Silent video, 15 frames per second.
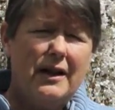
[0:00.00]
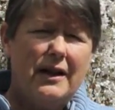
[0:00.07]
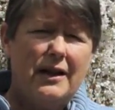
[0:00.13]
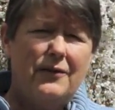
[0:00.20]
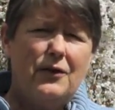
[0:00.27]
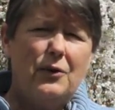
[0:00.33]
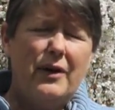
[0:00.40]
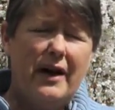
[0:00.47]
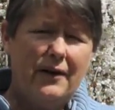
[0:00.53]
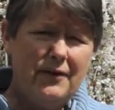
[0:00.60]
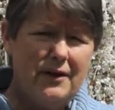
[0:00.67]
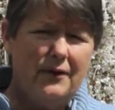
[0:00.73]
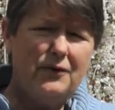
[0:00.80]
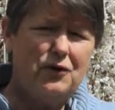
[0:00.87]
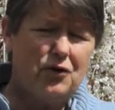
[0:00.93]
if you have
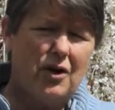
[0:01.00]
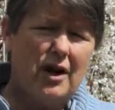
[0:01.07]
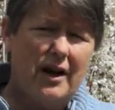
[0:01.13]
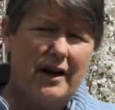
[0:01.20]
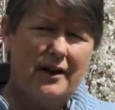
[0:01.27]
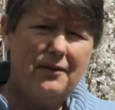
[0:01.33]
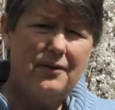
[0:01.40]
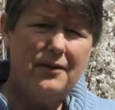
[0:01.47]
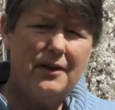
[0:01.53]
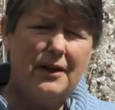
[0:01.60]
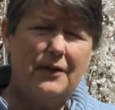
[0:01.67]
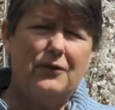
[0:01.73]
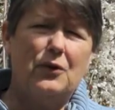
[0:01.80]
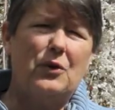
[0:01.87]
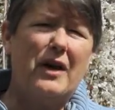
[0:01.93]
enough drive,
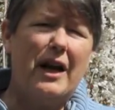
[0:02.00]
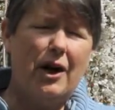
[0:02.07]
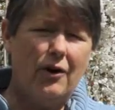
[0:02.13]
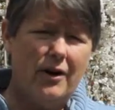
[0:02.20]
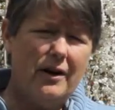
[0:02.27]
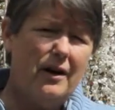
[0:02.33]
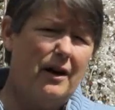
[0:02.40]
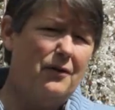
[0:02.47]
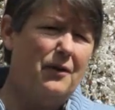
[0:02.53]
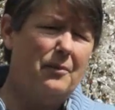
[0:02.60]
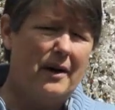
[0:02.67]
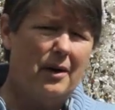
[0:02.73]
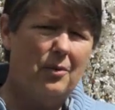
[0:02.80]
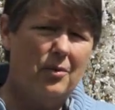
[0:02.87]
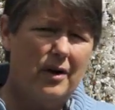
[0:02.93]
if you care enough
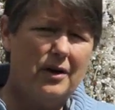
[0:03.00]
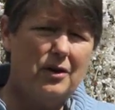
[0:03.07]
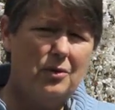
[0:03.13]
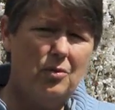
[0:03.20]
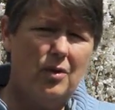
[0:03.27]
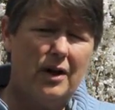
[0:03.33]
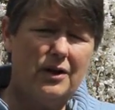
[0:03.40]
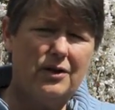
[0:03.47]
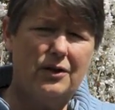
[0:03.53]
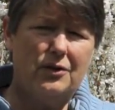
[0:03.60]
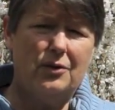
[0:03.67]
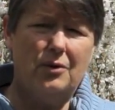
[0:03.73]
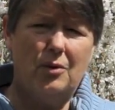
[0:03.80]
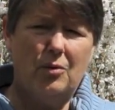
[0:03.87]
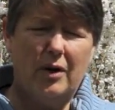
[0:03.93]
about what you want to
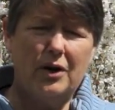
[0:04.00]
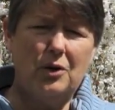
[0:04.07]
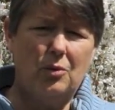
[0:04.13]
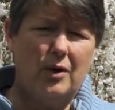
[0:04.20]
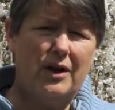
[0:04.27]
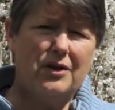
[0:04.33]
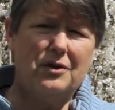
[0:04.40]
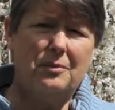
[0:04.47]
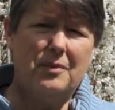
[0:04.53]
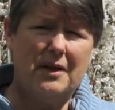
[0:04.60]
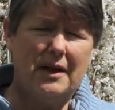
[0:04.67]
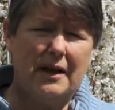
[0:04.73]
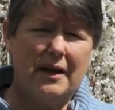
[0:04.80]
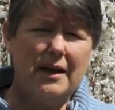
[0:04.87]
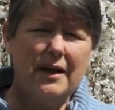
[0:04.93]
do and what you want to
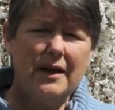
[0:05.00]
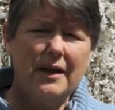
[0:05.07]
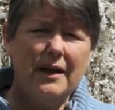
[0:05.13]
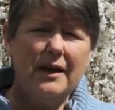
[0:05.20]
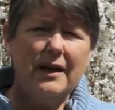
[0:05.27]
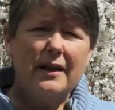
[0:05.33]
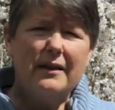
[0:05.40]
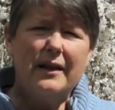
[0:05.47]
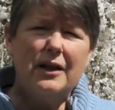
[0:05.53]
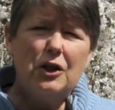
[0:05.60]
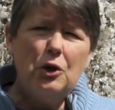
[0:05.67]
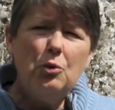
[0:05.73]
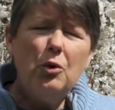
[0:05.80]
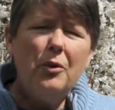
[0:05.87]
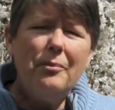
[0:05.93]
be, then
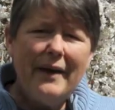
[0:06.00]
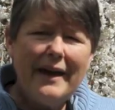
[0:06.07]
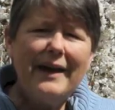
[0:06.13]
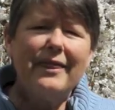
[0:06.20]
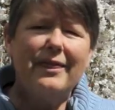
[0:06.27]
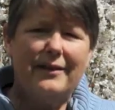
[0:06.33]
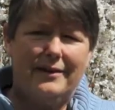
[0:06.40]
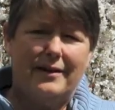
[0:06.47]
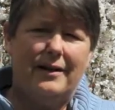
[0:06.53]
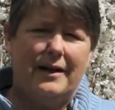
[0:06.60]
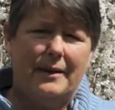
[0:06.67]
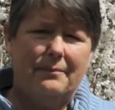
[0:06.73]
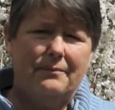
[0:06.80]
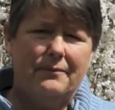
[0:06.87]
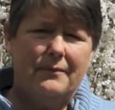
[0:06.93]
you will make the time.